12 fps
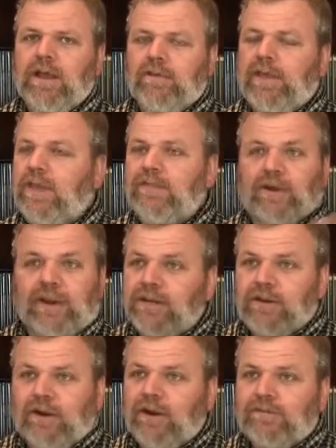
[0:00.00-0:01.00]
they thought
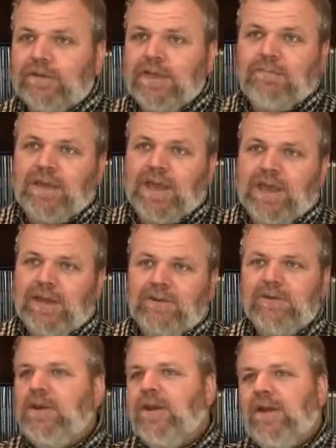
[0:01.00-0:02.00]
I'd gone off the deep end.